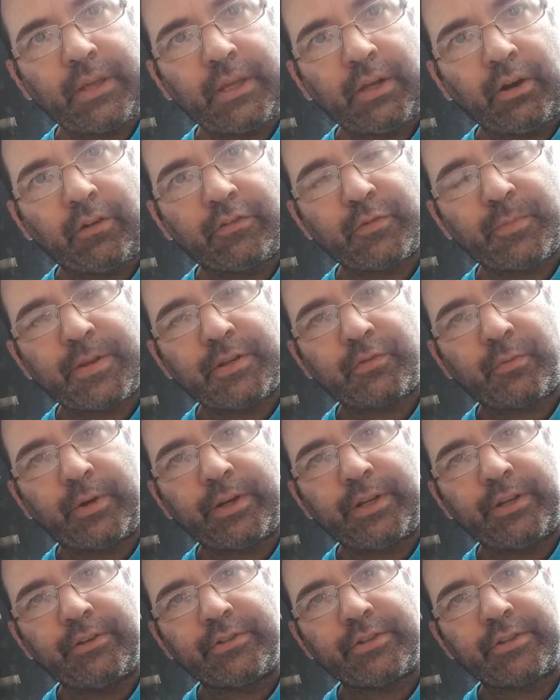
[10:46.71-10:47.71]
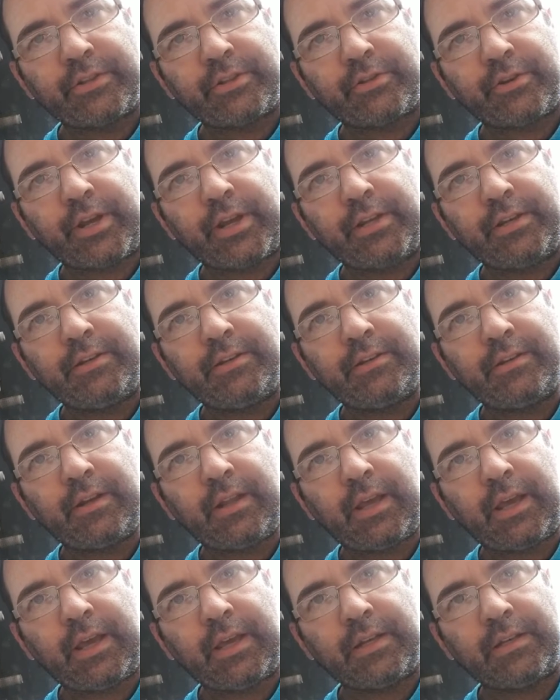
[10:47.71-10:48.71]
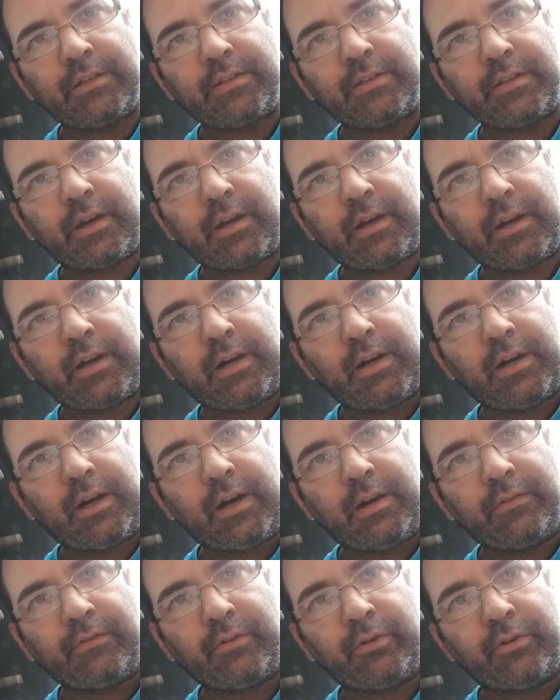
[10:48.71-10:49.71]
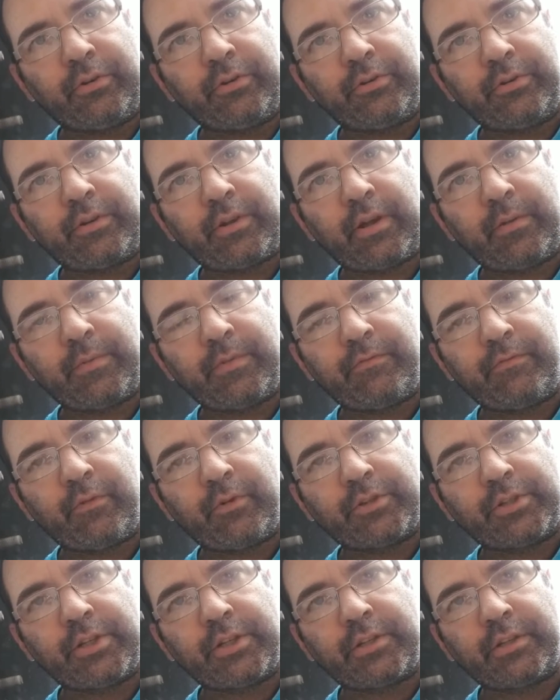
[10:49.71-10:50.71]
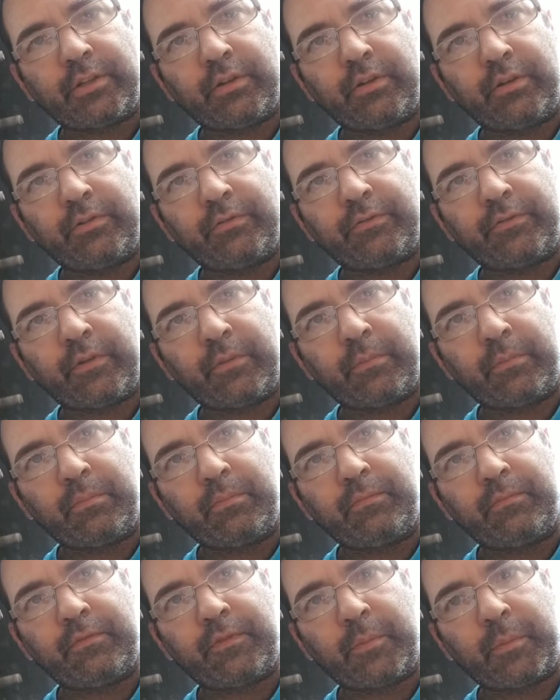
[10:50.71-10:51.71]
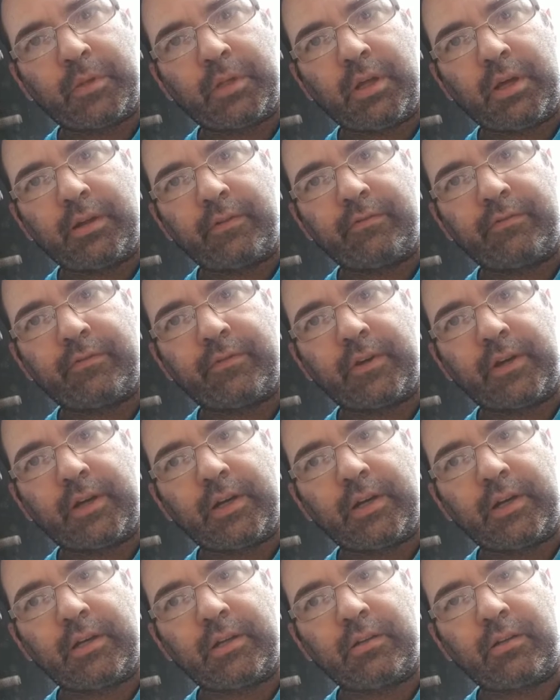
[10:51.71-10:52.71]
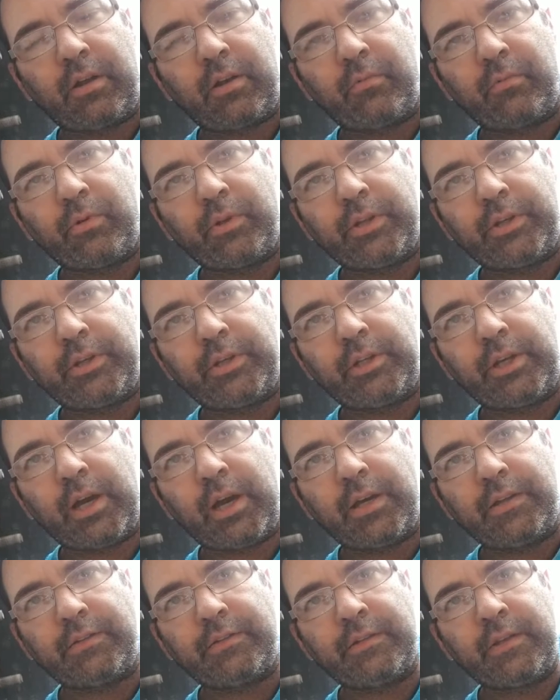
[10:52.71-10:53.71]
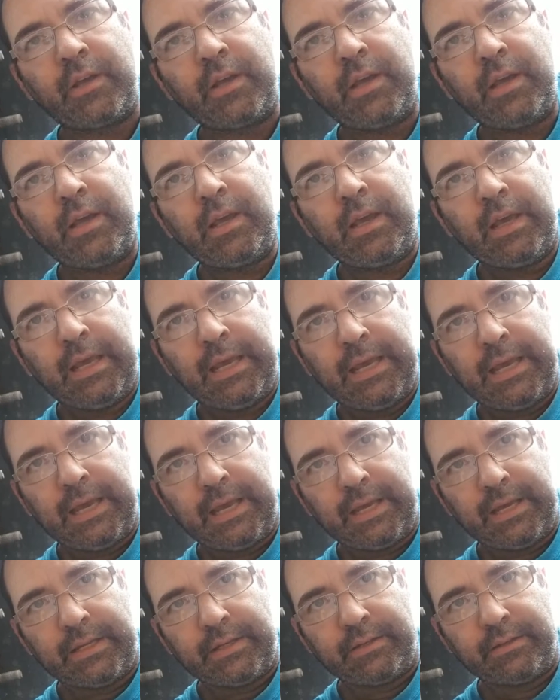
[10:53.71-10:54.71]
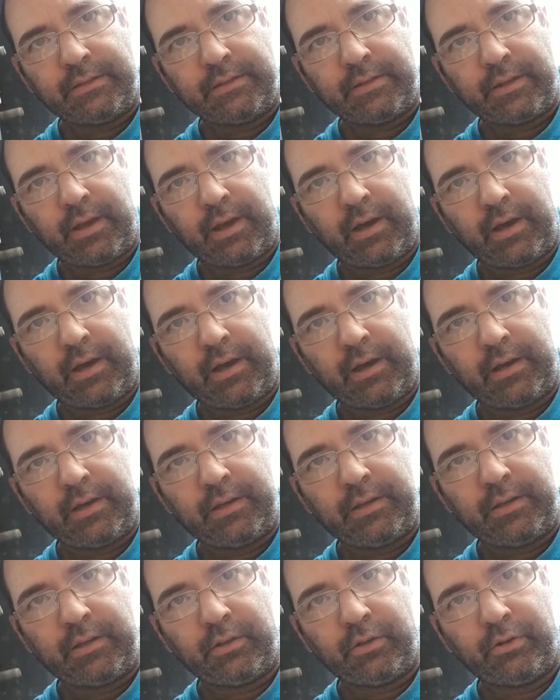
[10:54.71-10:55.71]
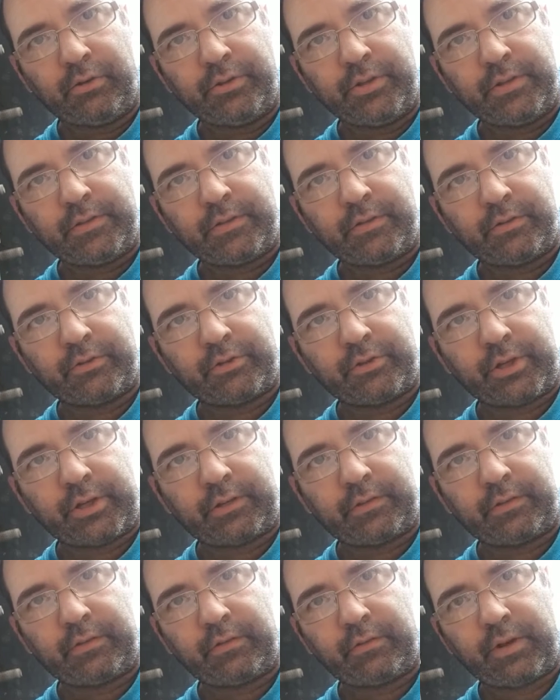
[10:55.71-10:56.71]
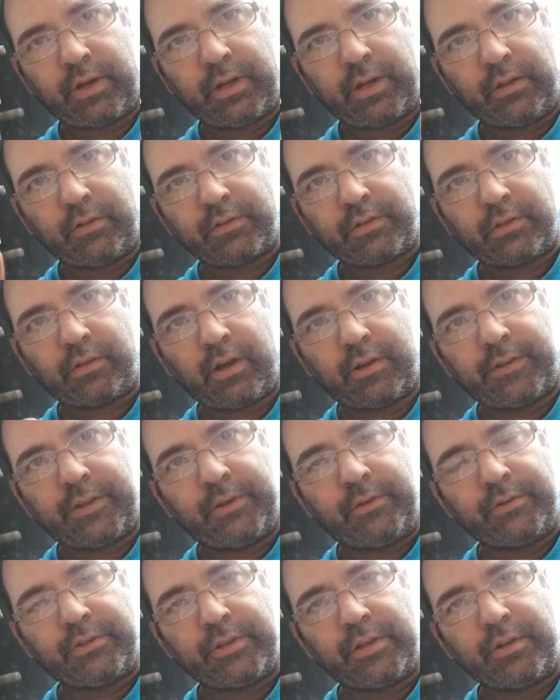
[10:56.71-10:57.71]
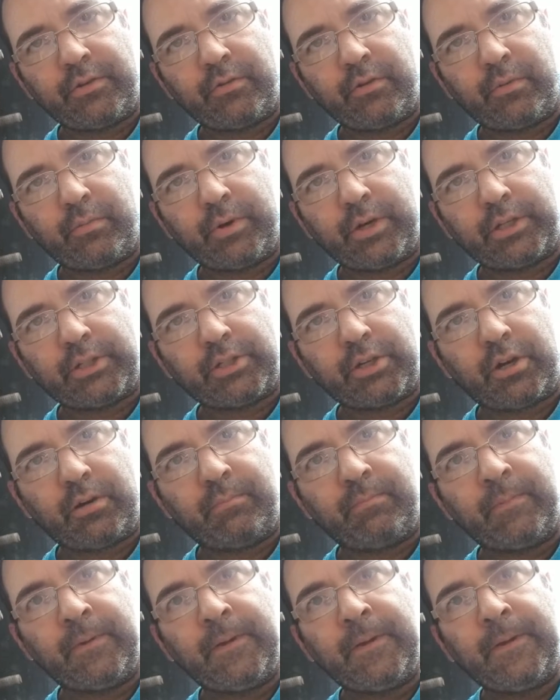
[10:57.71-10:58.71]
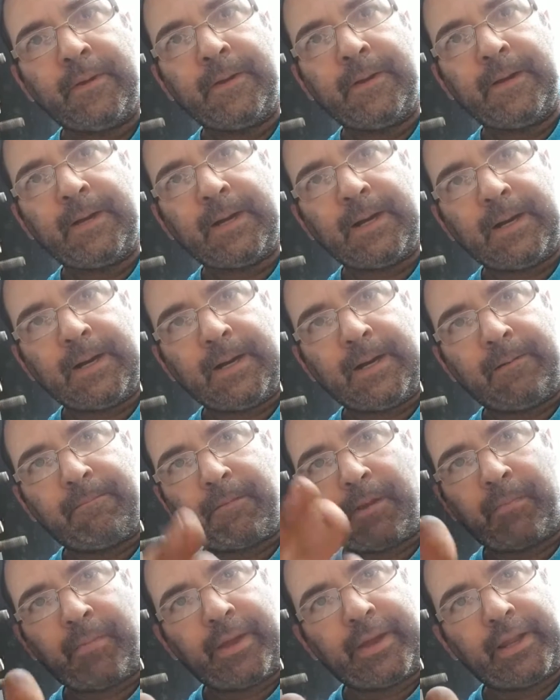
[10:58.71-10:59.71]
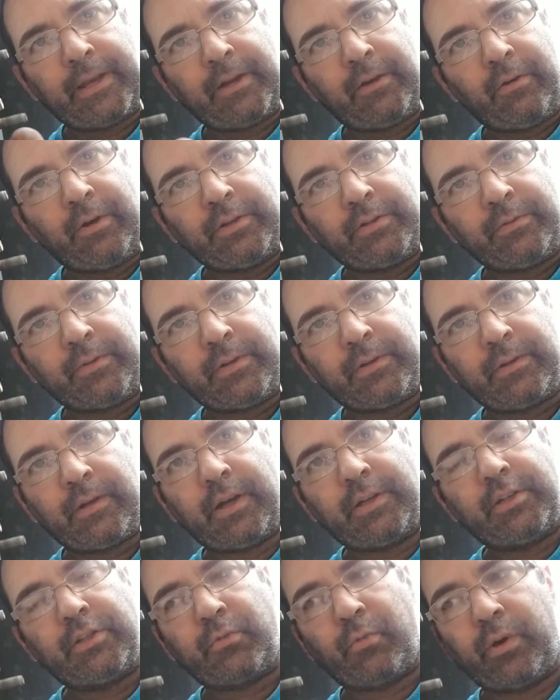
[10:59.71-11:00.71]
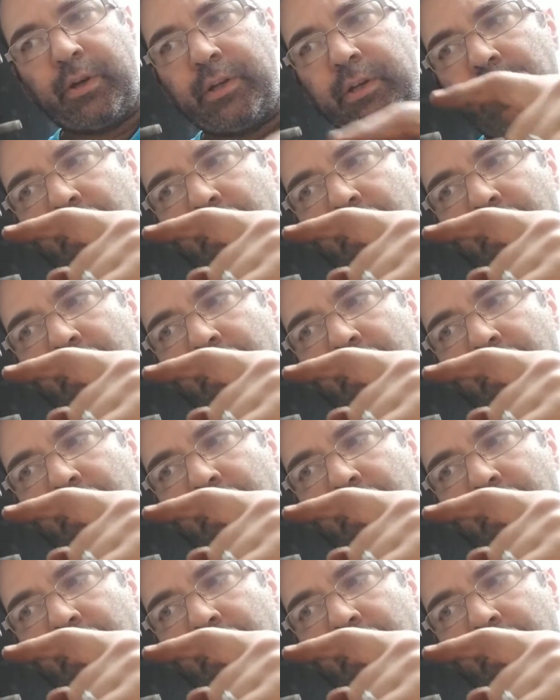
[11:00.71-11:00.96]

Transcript: You know, I've spent 20 years in the trade, and I've been fortunate to learn from a lot of really good guys, and you learn these little tricks. Right now, there's a lot that goes into doing a brake job. I'm not going to go into it. I just wanted